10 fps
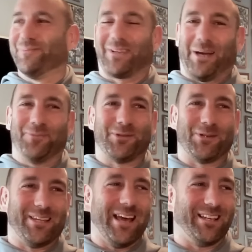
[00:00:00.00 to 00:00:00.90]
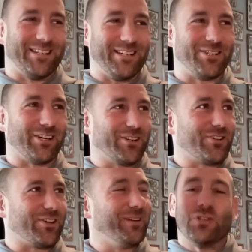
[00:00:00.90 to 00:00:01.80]
Come to a
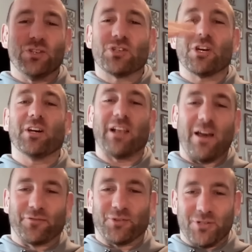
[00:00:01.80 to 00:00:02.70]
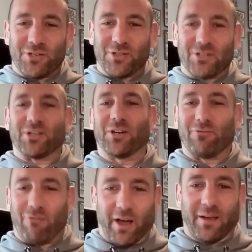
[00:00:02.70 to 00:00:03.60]
T-junction. Do you turn left or do you turn
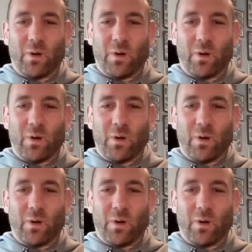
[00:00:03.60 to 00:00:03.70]
right?